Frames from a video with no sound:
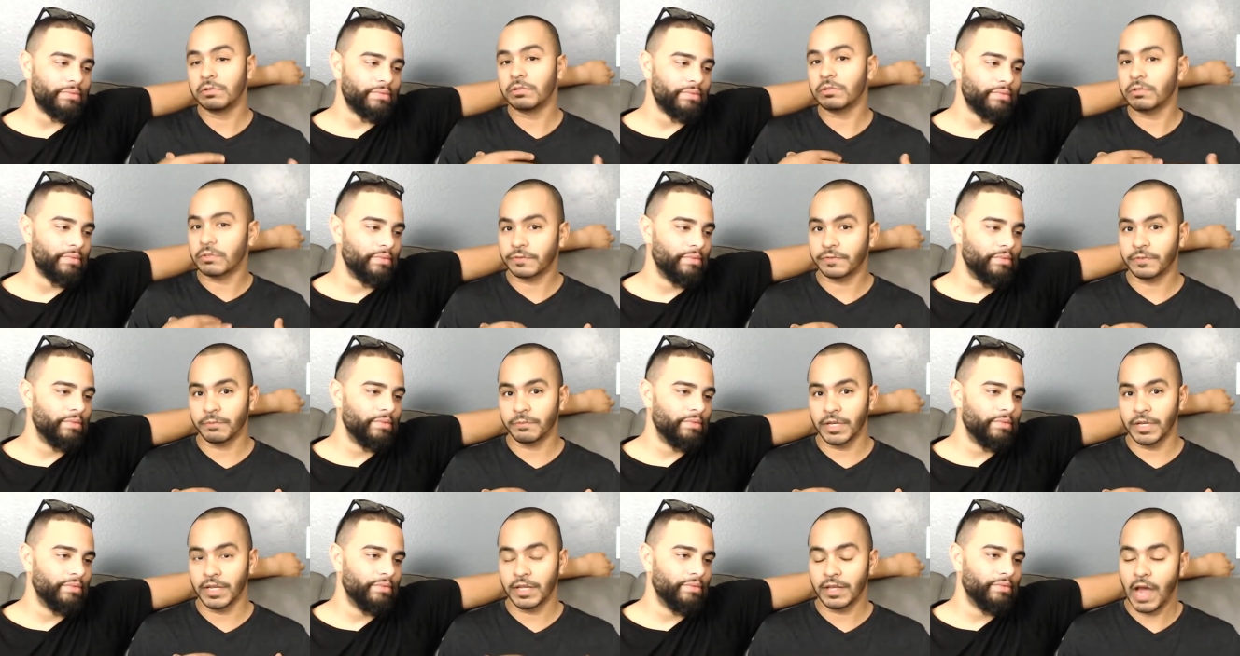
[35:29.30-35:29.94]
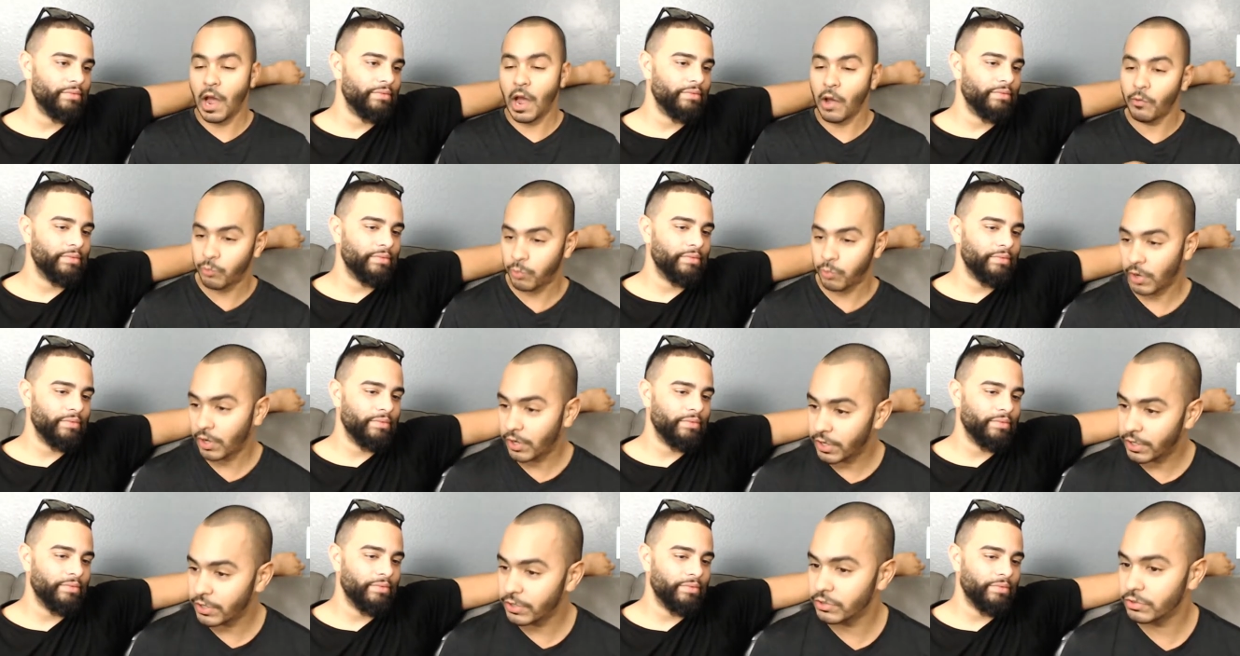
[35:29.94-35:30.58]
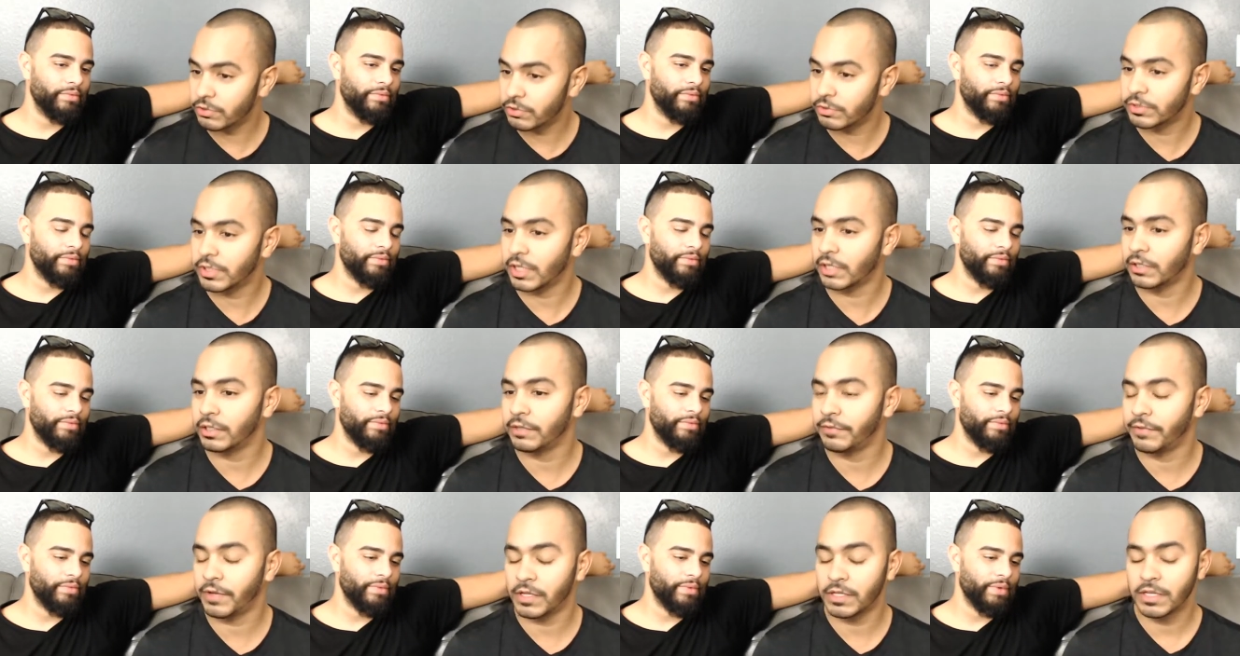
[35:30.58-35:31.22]
Speaker 1: this was for me, I wanted to do a
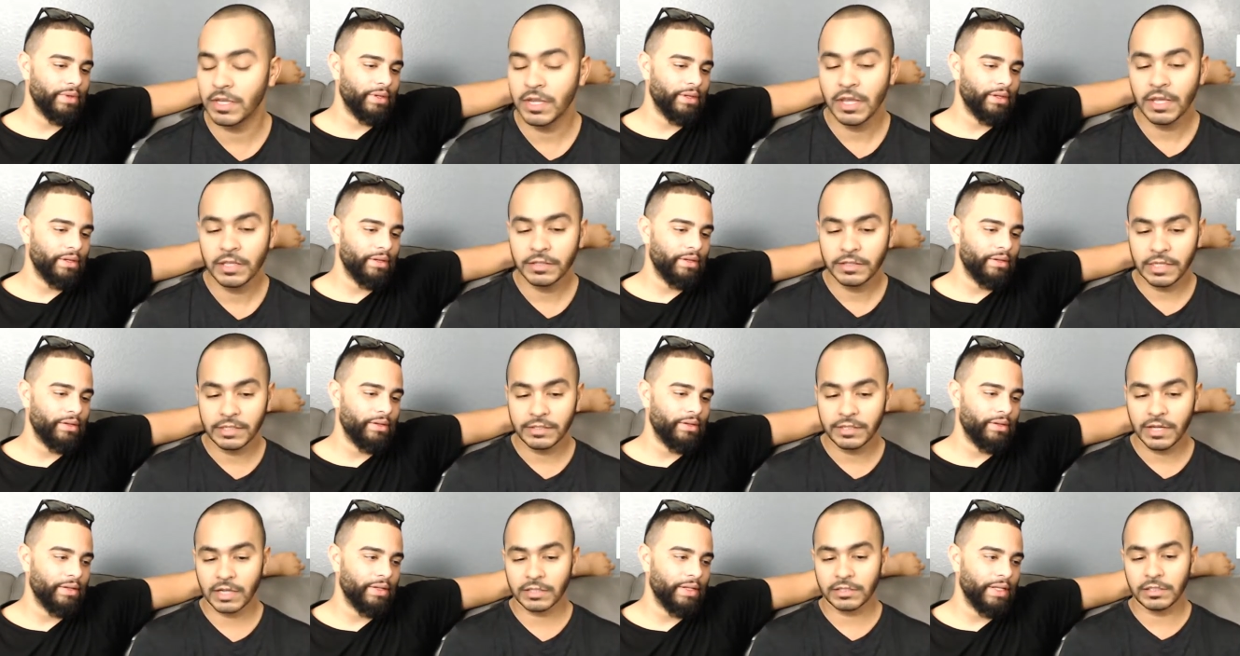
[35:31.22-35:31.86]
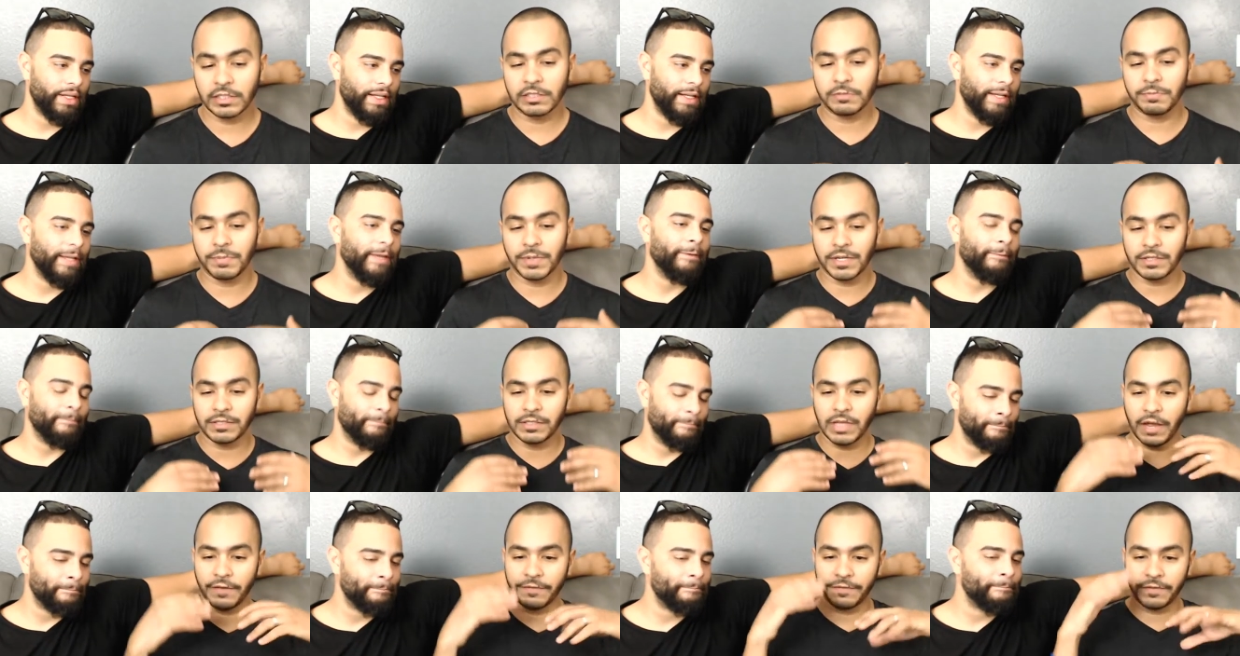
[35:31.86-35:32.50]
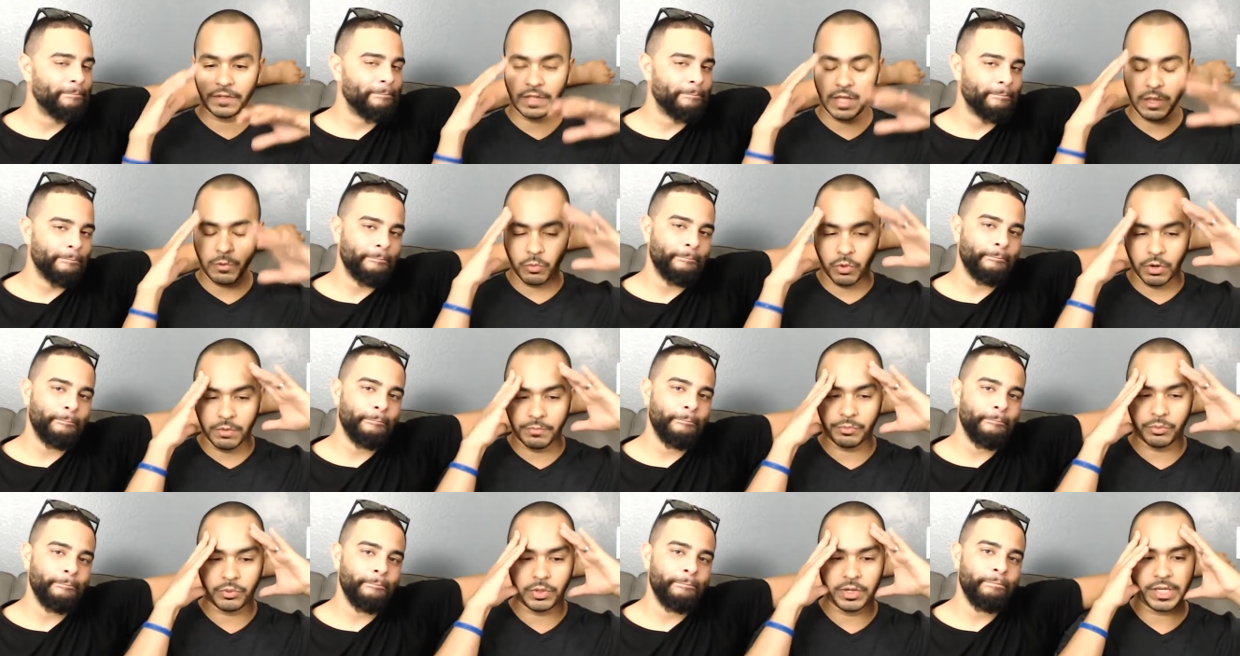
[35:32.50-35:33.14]
tech detox, detox is because I felt at
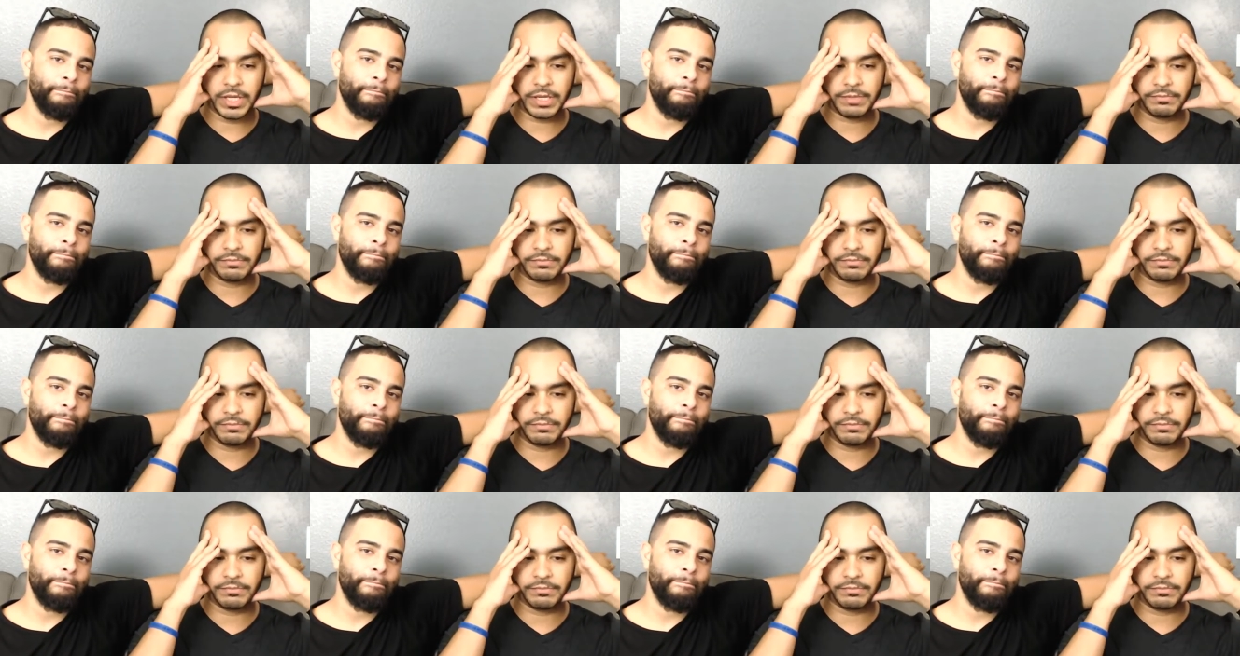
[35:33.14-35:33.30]
one point